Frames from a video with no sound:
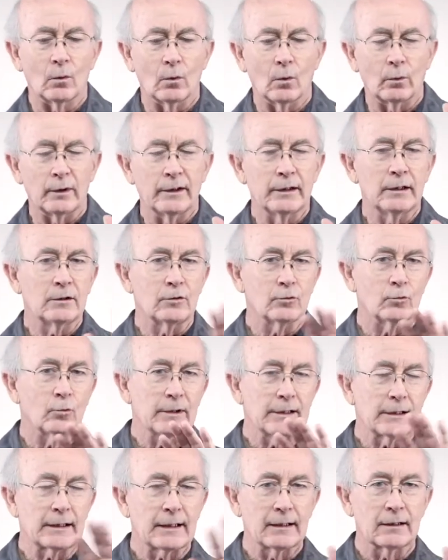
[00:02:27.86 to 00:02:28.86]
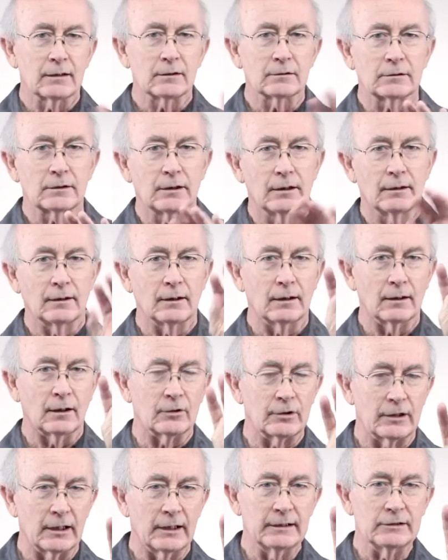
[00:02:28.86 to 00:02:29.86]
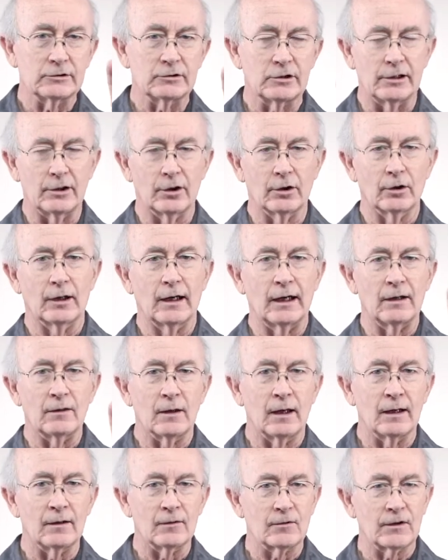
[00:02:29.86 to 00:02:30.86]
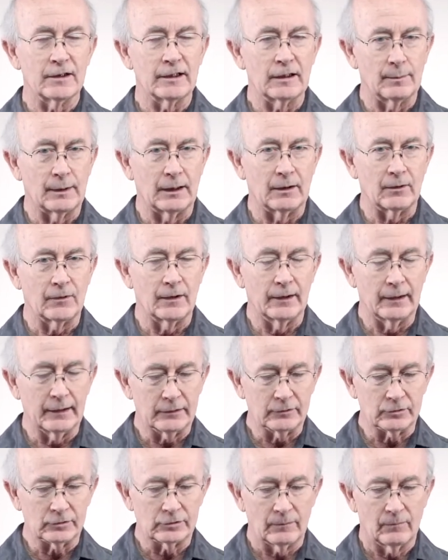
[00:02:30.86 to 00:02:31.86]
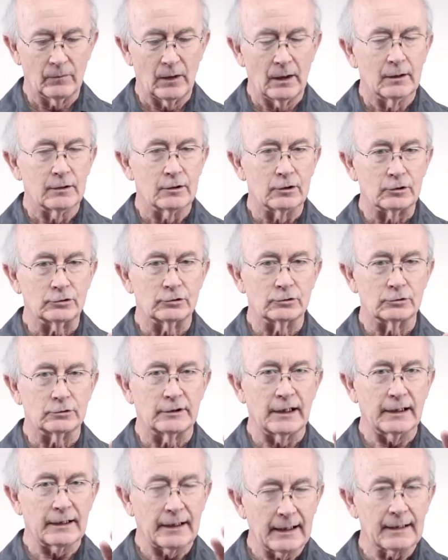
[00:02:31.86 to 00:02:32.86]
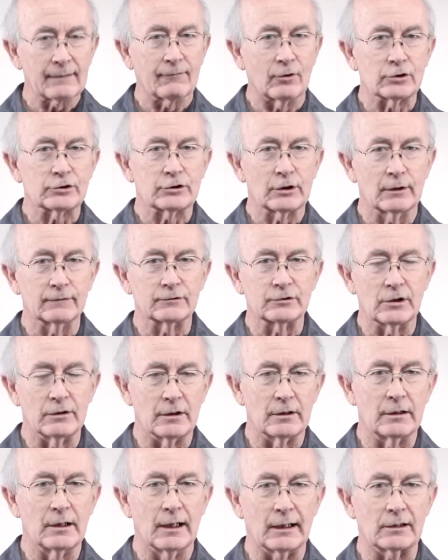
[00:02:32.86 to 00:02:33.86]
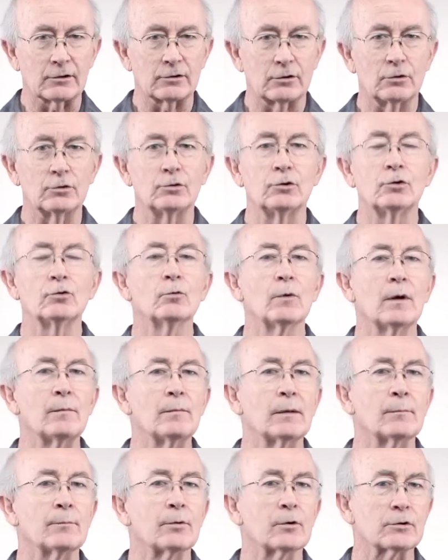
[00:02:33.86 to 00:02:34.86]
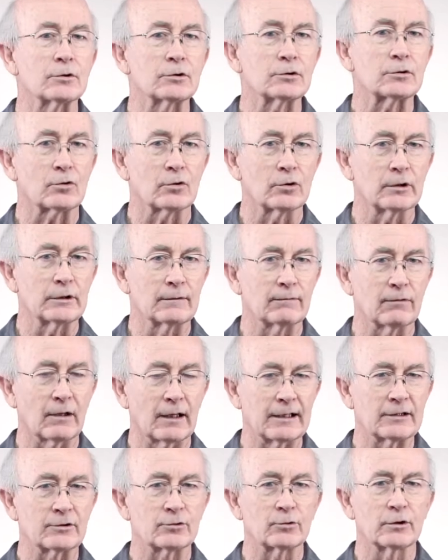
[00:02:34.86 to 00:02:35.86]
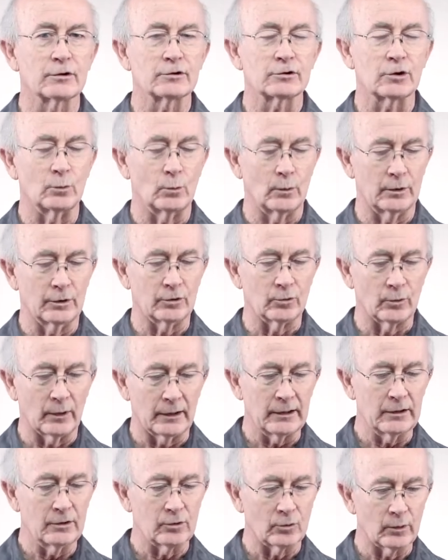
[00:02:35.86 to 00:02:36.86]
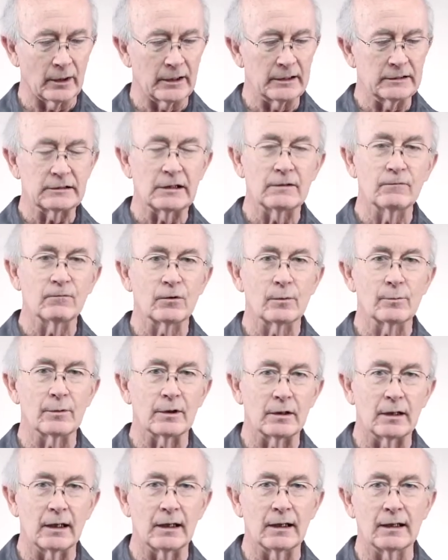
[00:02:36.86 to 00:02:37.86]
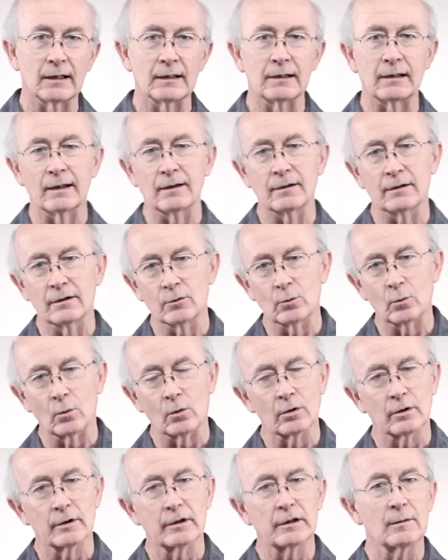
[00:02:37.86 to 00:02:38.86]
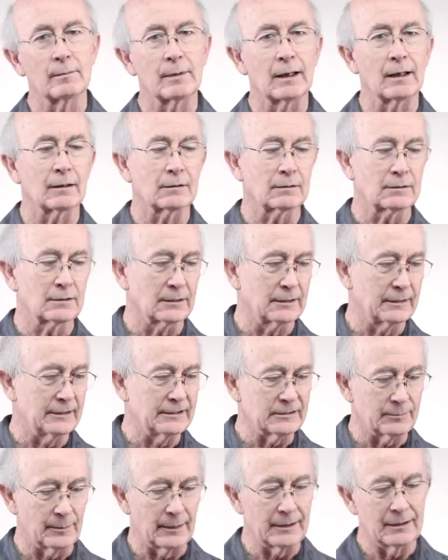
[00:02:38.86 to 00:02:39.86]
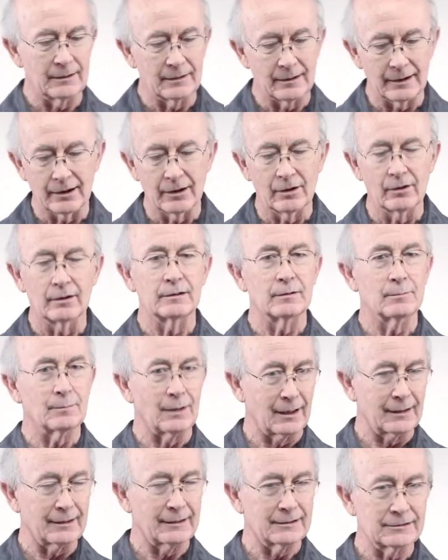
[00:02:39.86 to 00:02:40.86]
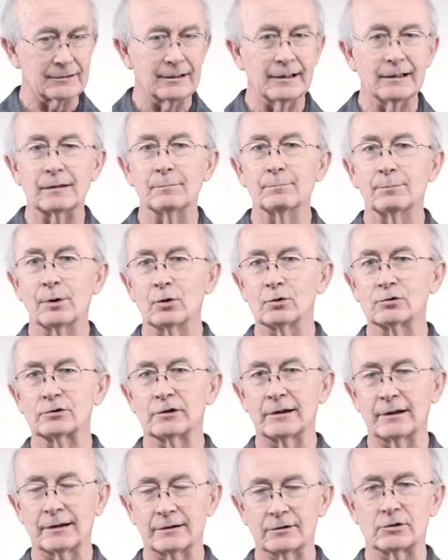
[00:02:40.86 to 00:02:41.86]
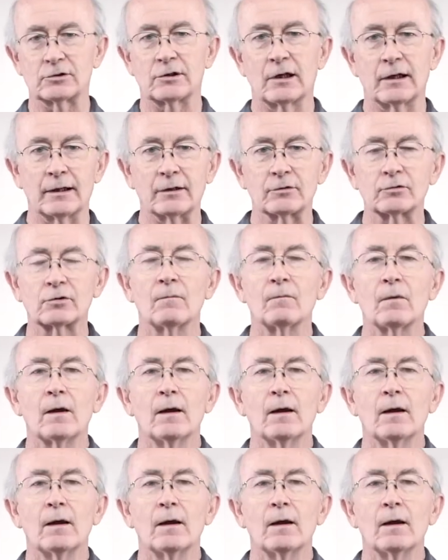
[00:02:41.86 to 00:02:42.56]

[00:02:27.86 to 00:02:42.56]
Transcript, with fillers: We need to recount our days here and, and think about things got ahead of ourselves in the text. Do you remember the story of Lazarus and when they're ready to raise him from the dead and they're worried about uh, he's been in there and the body is decomposing and stinks?